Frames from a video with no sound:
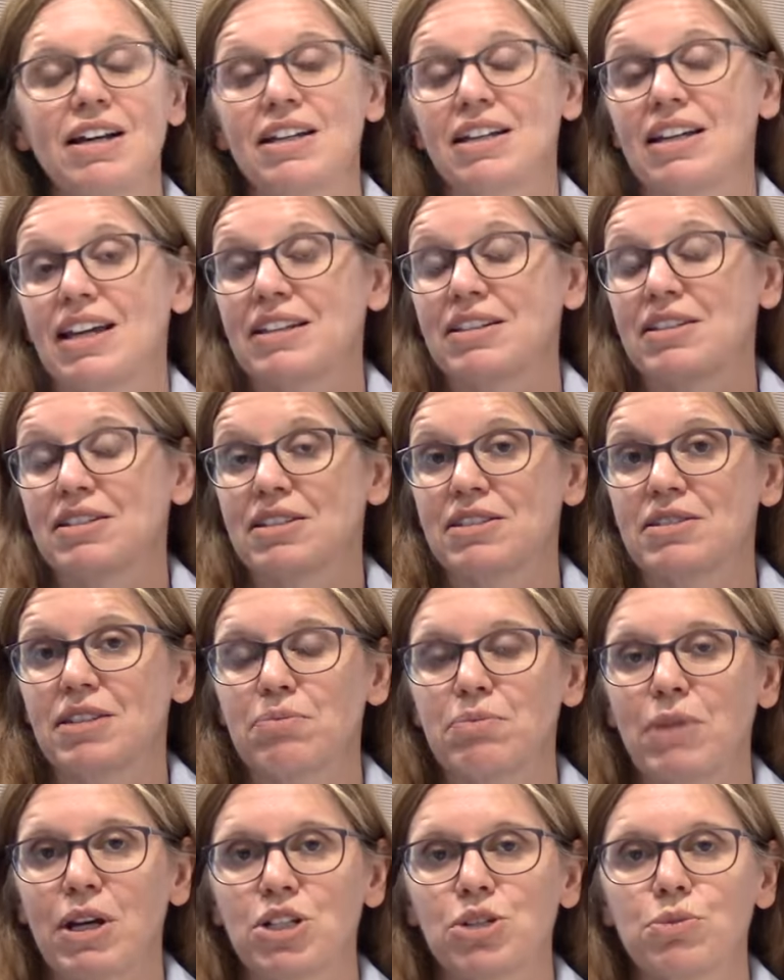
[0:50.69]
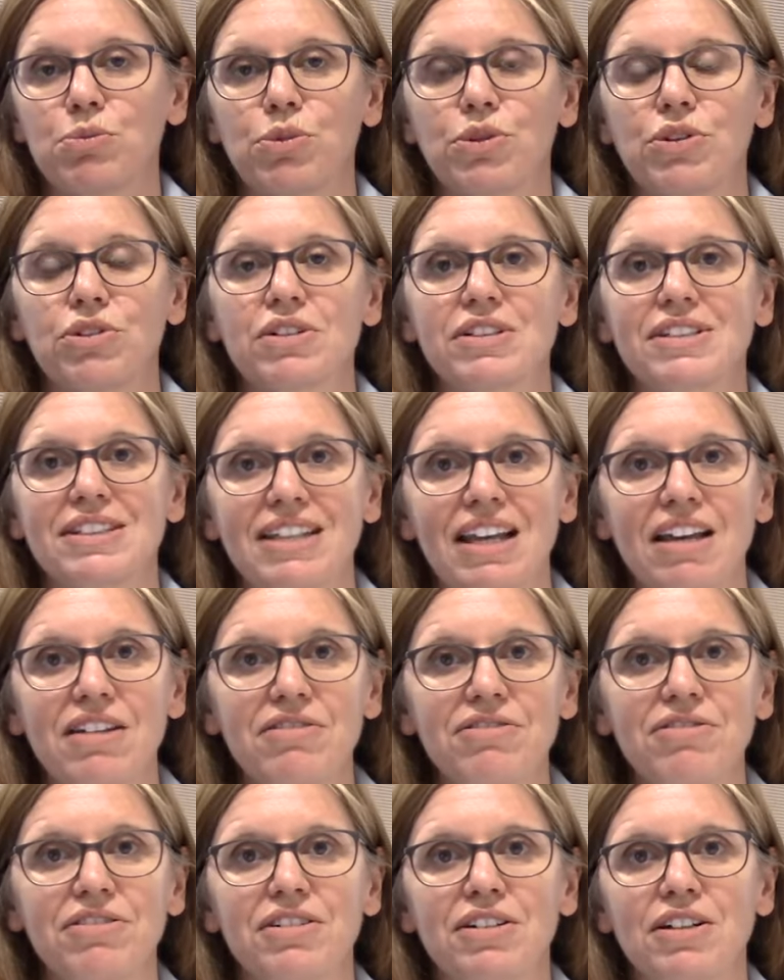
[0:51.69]
get much more
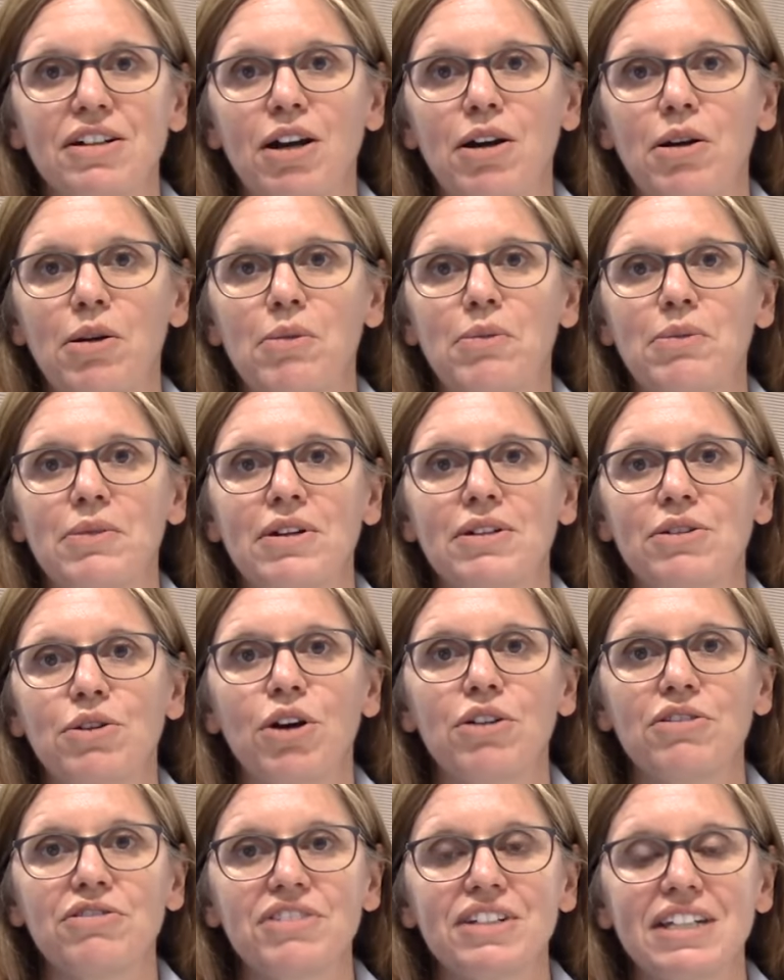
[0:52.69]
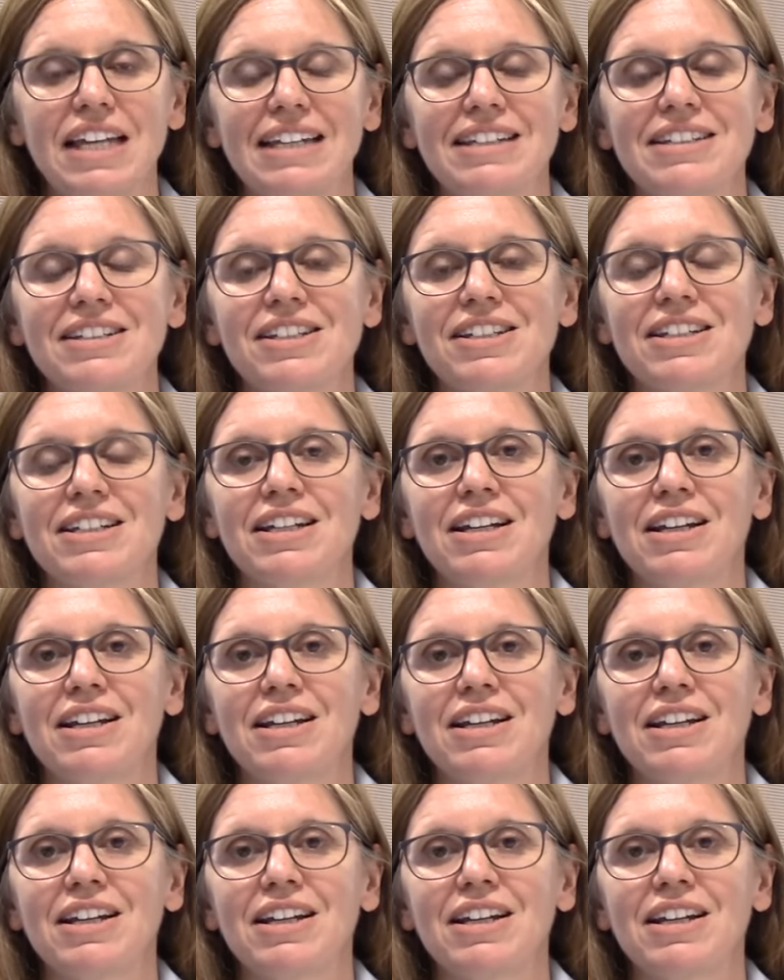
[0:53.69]
self-confident.